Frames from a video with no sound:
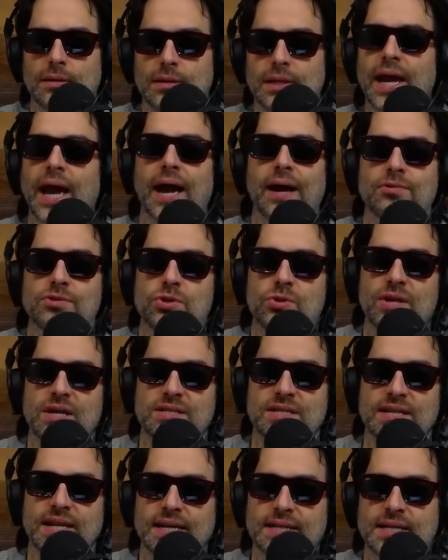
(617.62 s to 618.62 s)
Yeah, it was
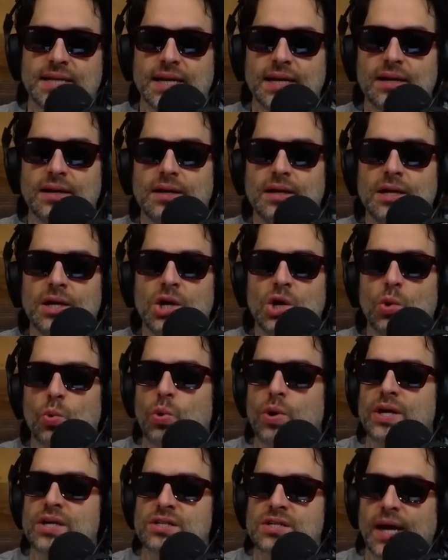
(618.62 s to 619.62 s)
2019,
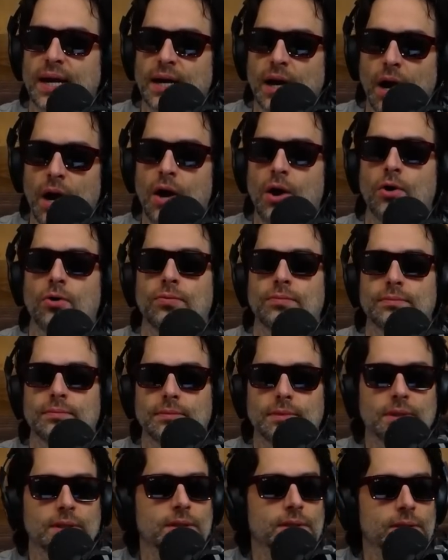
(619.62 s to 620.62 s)
where he's like, oh,
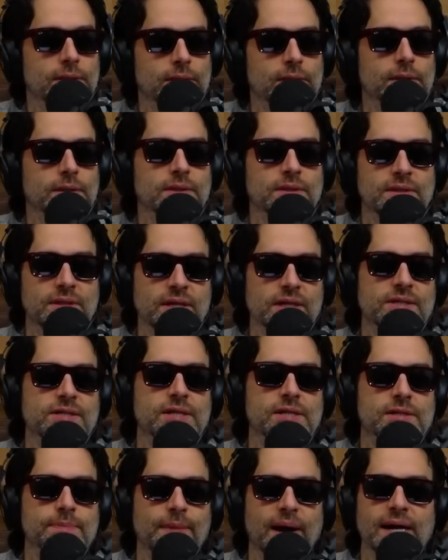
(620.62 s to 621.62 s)

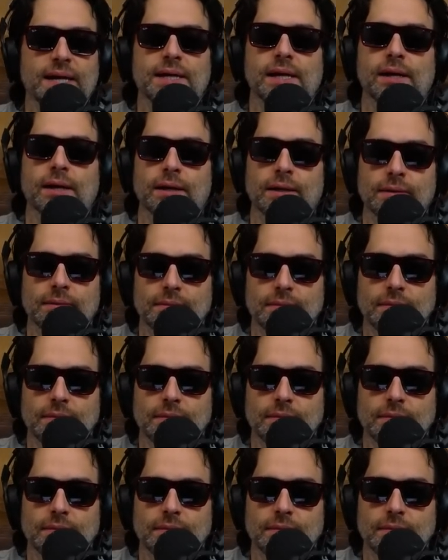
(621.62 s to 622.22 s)
this is my year.